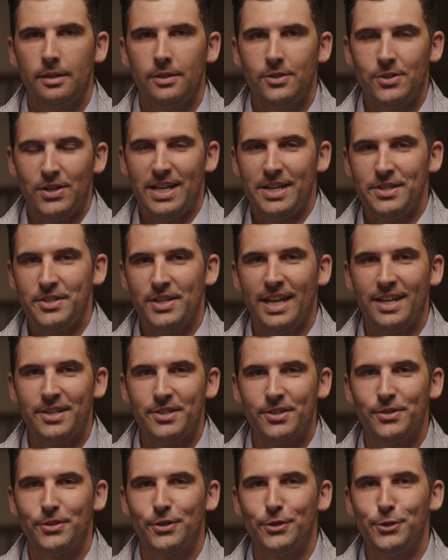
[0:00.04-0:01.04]
Today's
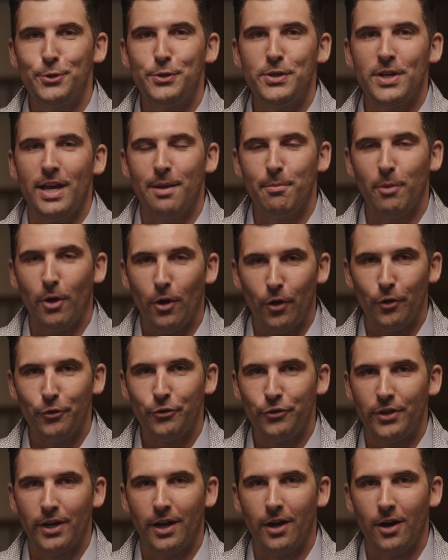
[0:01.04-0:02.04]
guest is a two-time
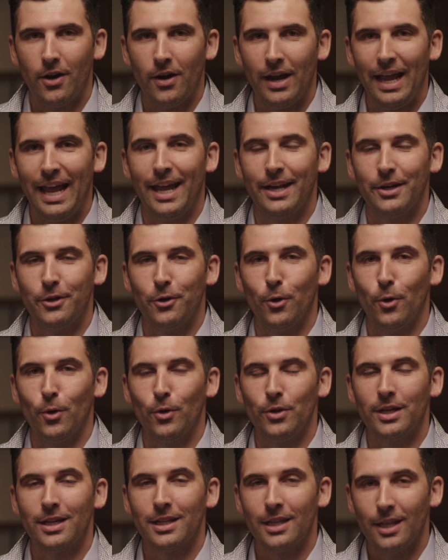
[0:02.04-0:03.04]
All-Star and
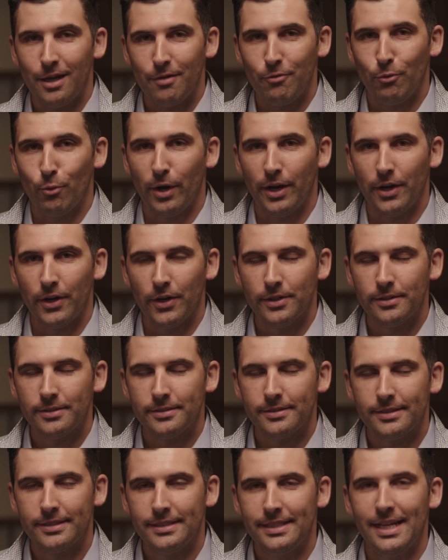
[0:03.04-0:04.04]
Gold Glove winner,
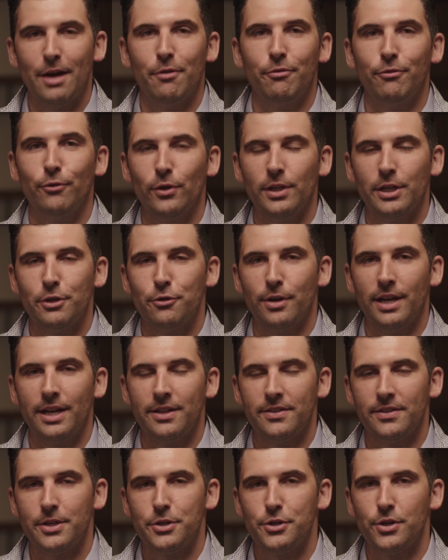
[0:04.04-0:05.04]
now fully
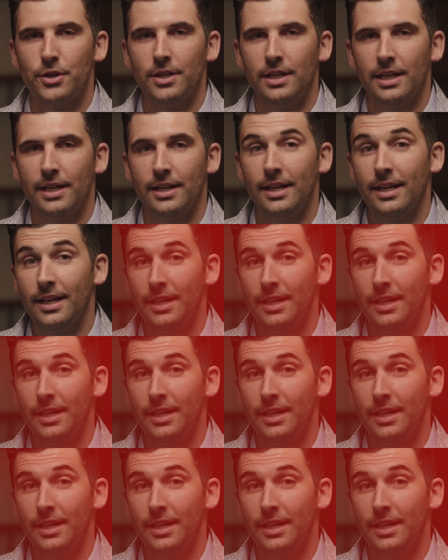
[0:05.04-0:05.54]
transitioned into